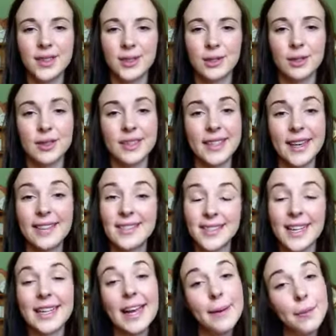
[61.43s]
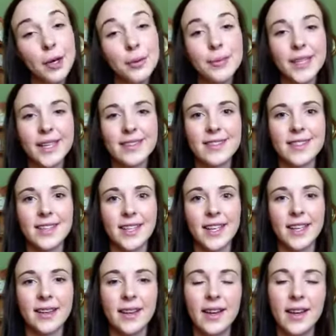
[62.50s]
God, yes, I came home
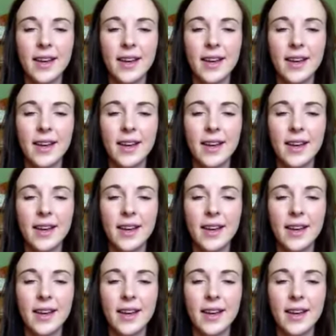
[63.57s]
yesterday